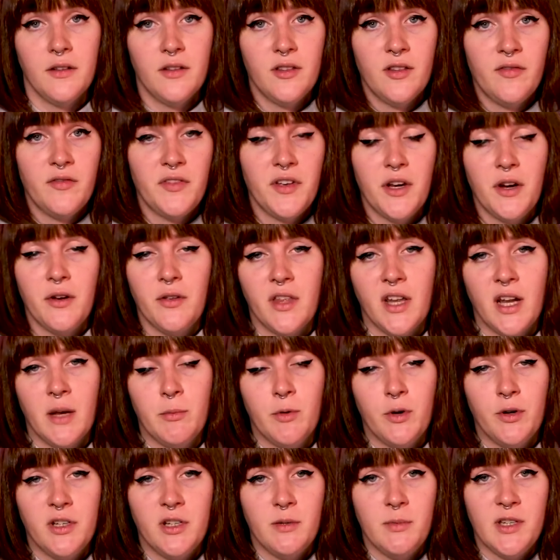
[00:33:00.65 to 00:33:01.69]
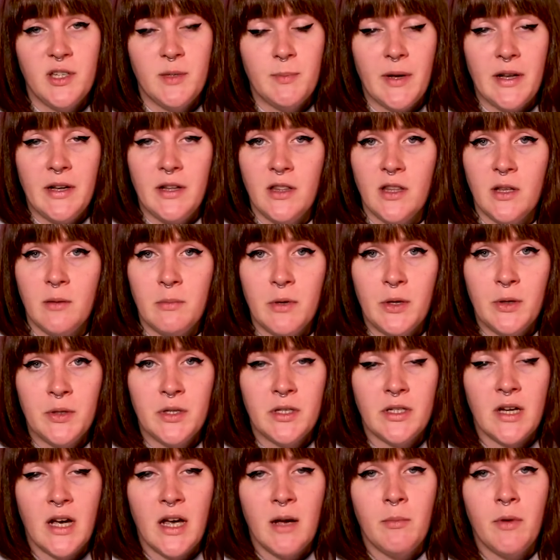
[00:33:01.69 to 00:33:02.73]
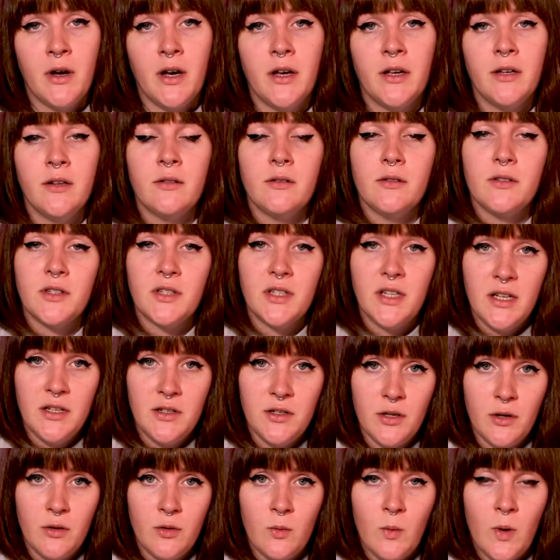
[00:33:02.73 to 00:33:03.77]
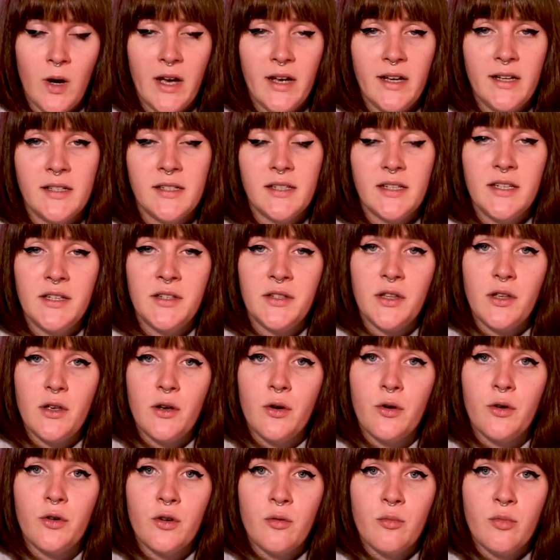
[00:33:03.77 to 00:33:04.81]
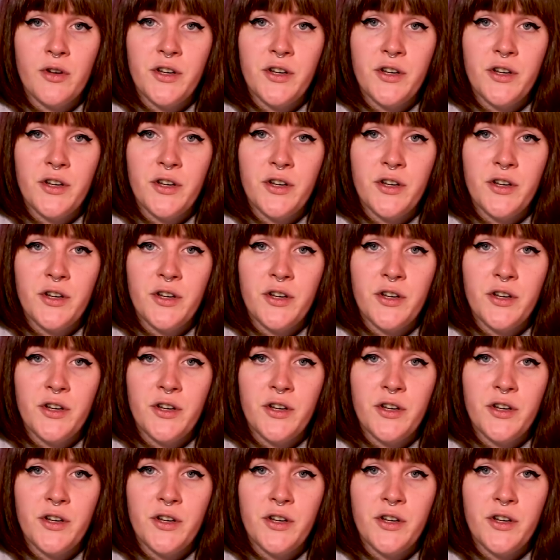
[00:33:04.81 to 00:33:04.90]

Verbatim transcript: The figure that I'm going to be spending the most time on, skin tone-wise, is the Ogre